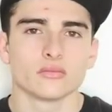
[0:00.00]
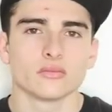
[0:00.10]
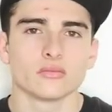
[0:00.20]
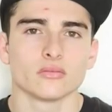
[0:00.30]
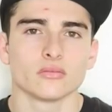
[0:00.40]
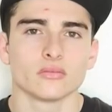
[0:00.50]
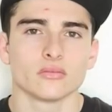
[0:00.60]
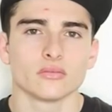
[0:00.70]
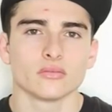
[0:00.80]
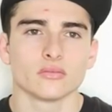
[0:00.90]

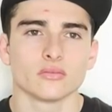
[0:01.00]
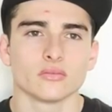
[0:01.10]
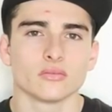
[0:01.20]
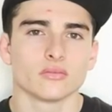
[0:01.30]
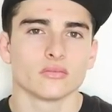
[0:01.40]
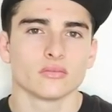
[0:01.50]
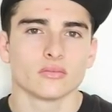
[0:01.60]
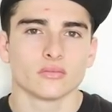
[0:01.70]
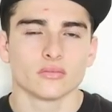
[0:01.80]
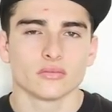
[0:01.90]

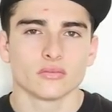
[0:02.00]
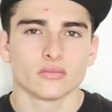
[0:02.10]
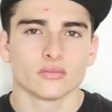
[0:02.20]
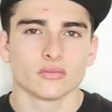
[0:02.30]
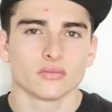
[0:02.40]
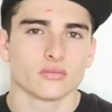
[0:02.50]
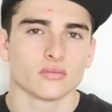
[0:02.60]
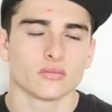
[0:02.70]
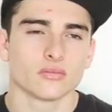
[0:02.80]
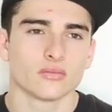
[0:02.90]

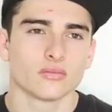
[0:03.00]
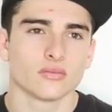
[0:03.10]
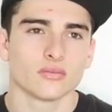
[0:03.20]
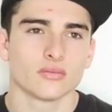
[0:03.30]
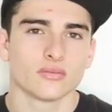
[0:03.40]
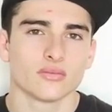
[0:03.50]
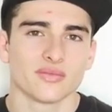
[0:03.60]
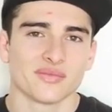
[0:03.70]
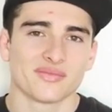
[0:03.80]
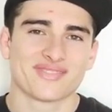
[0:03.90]

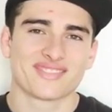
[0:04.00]
[no speech]